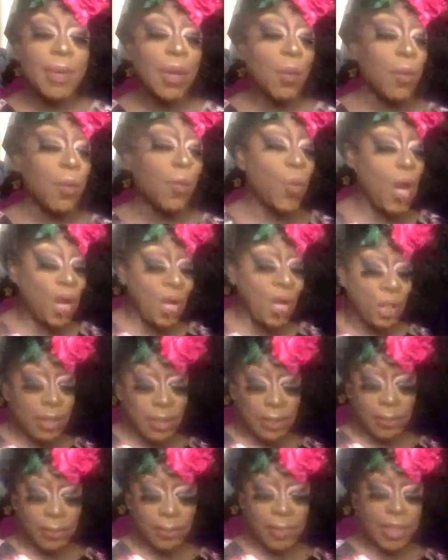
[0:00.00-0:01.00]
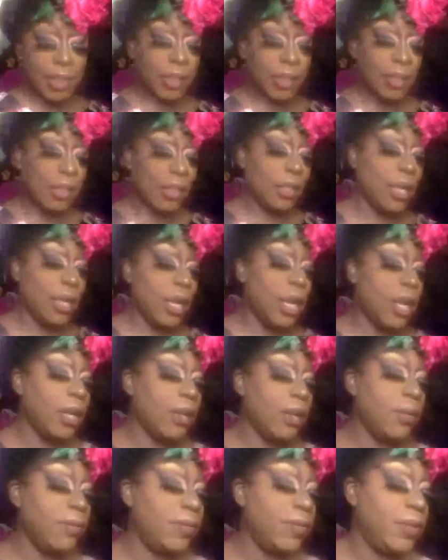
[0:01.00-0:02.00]
One being
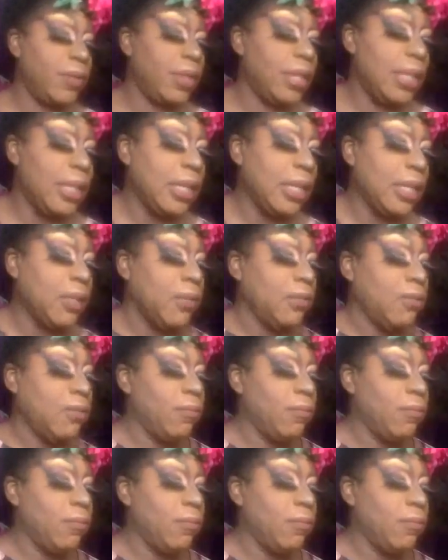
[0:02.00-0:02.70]
of the